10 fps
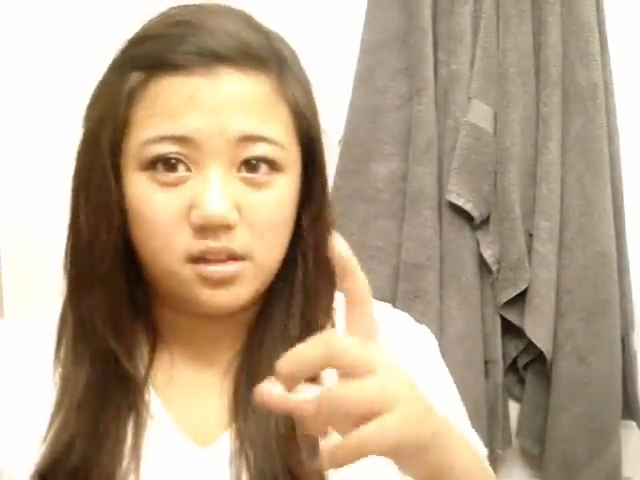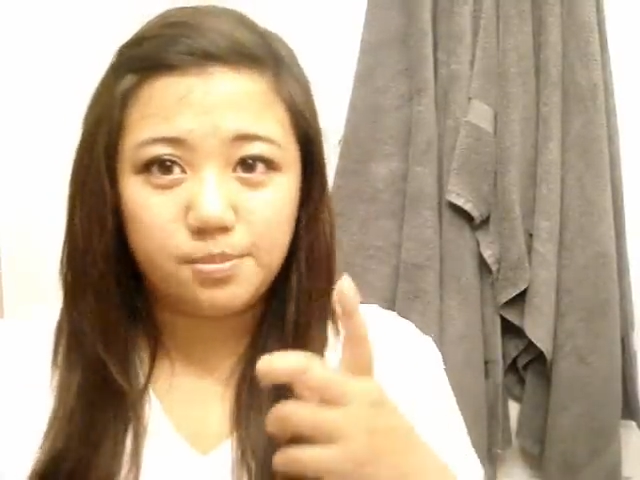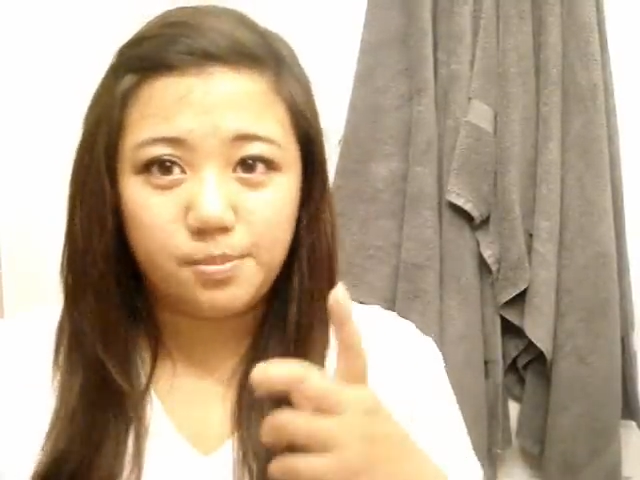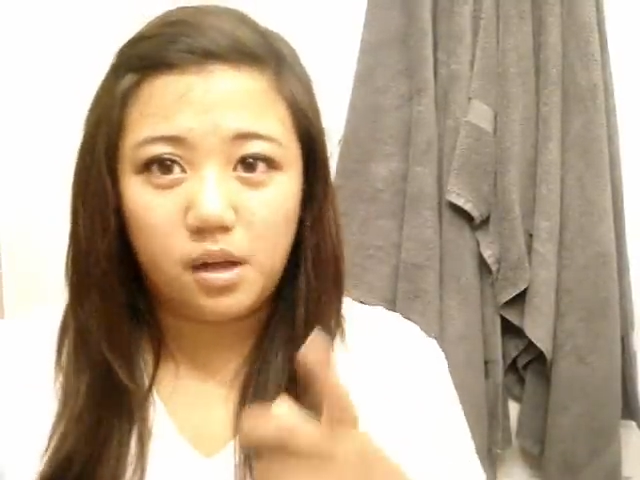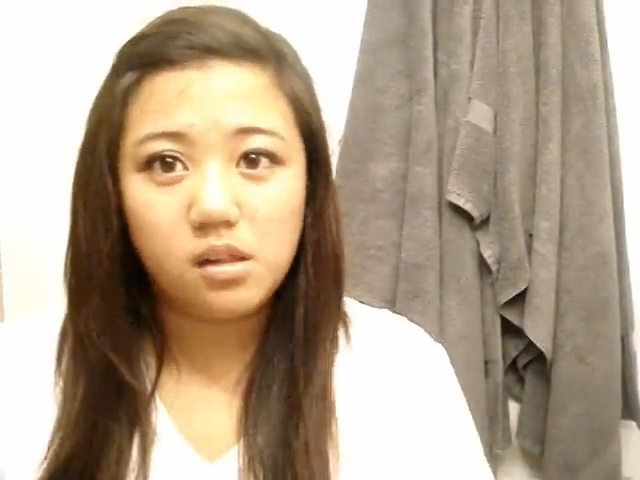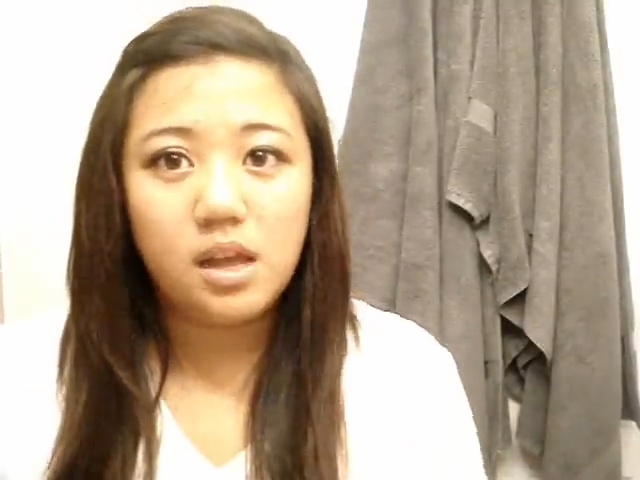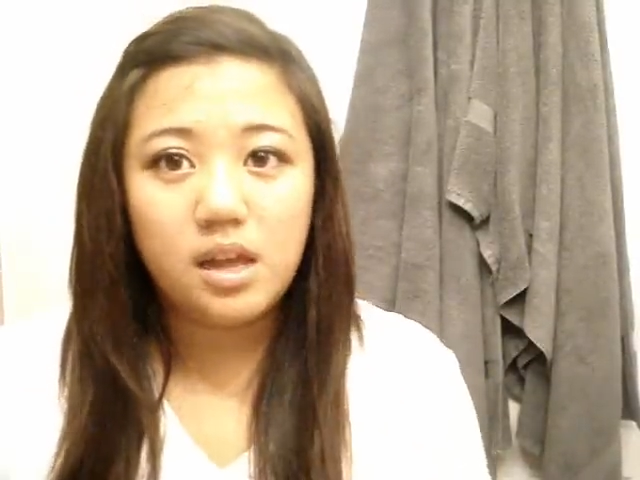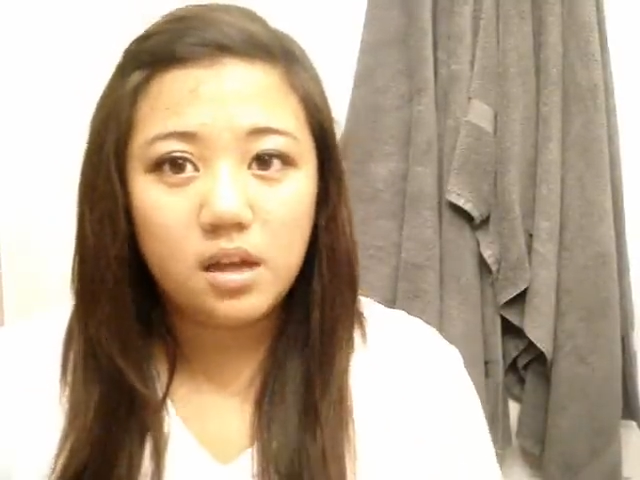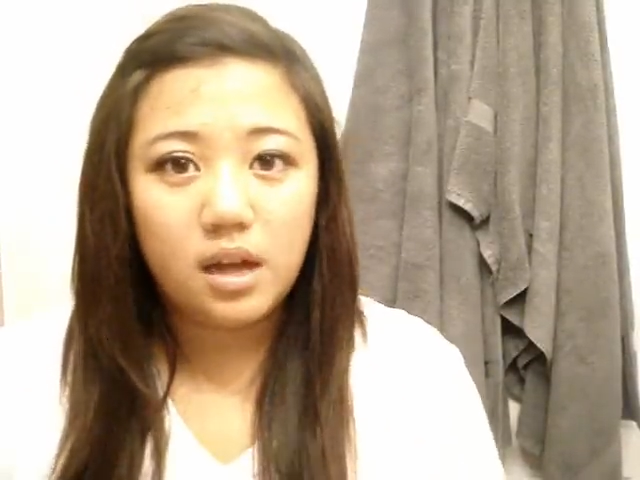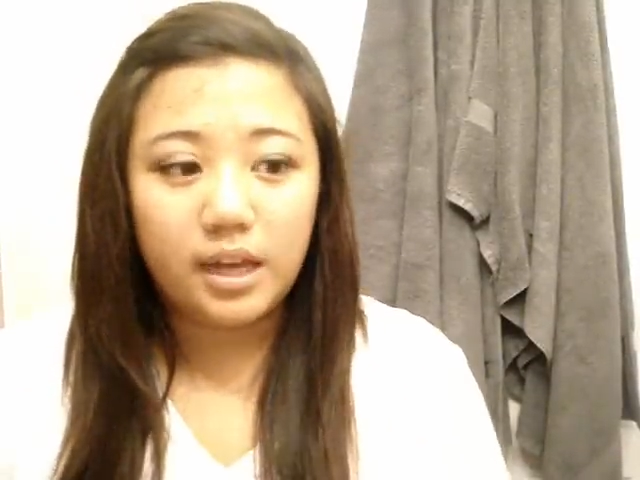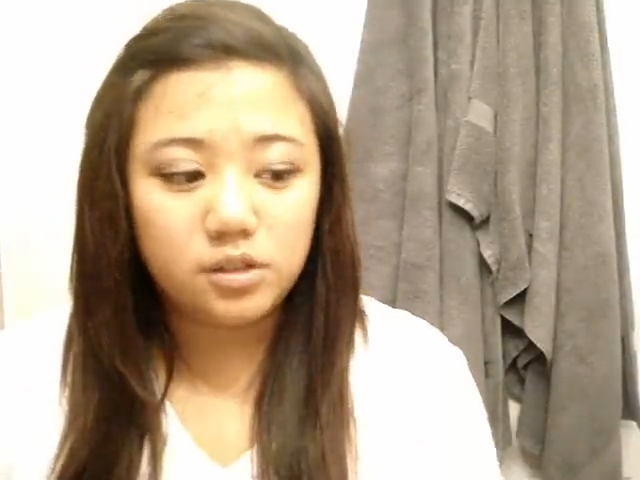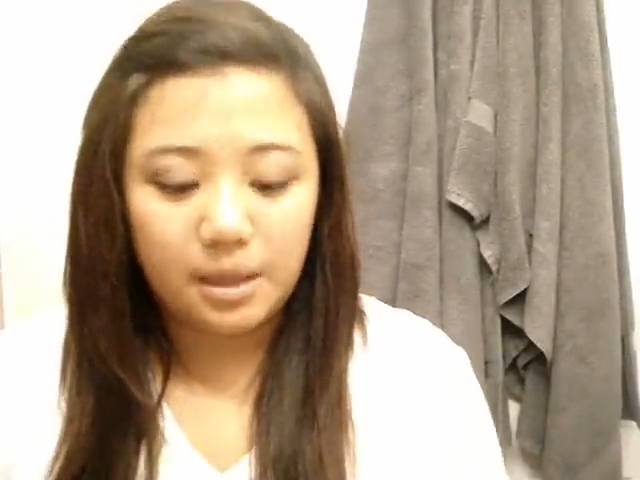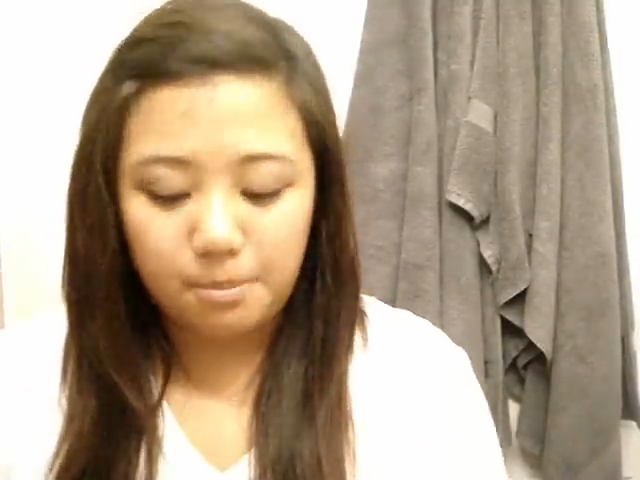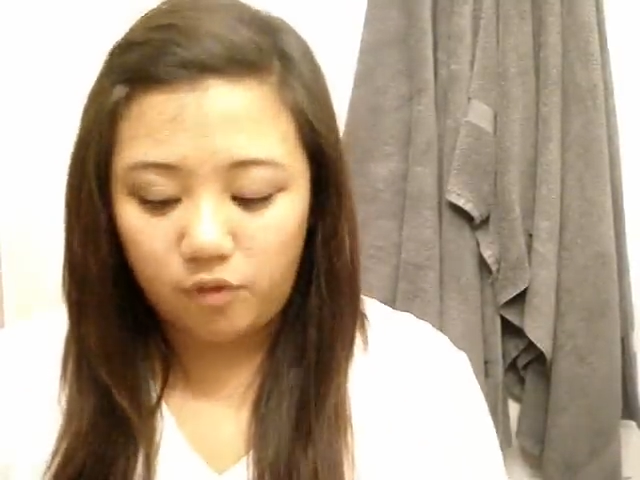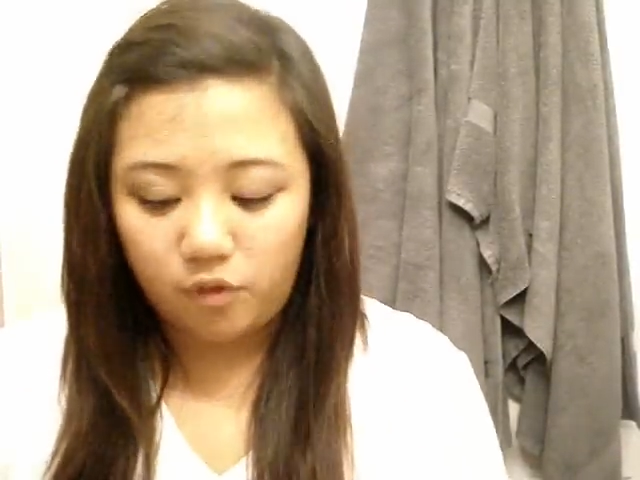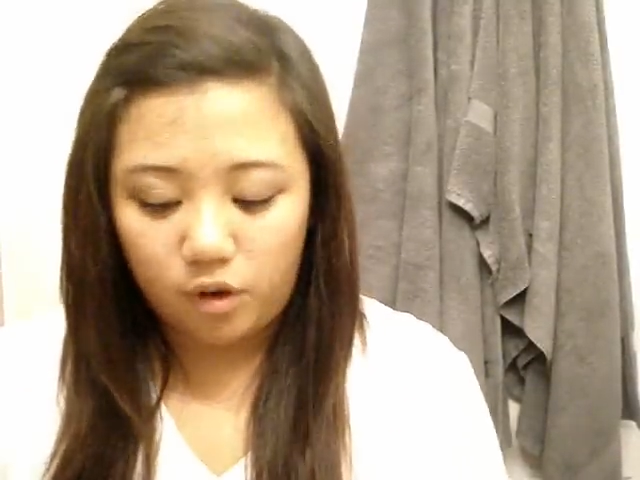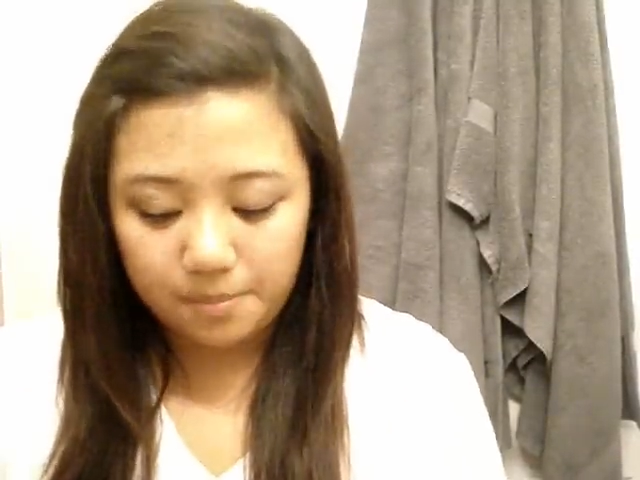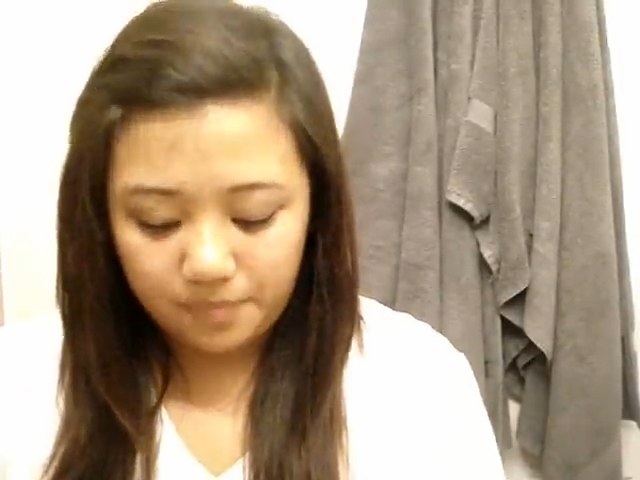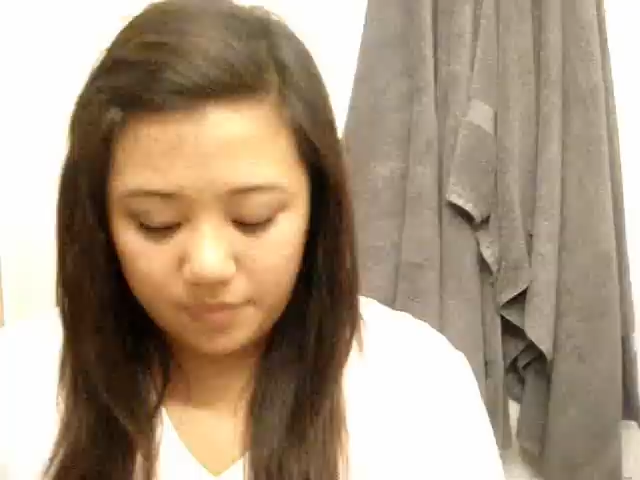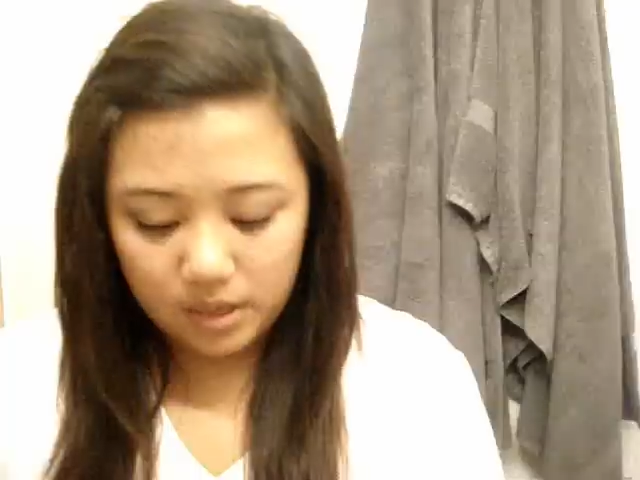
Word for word: kind of small. I used that before.